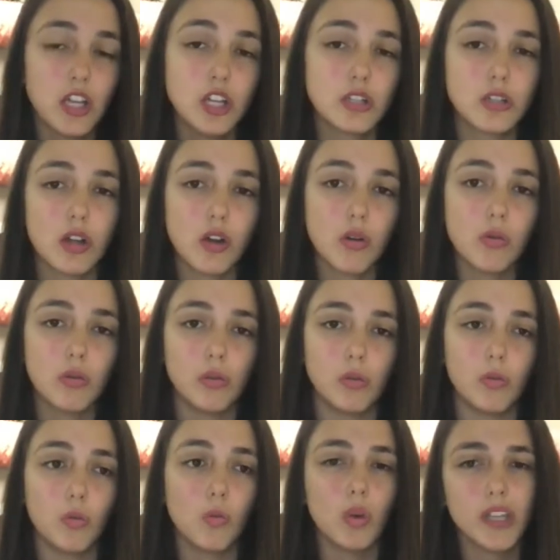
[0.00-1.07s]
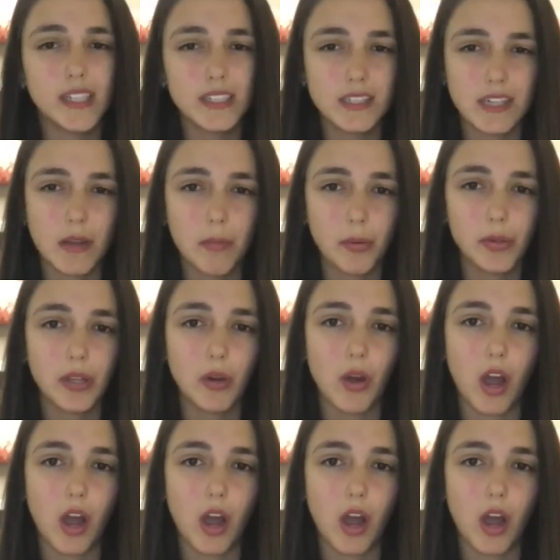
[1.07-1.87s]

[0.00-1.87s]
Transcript: So one example that will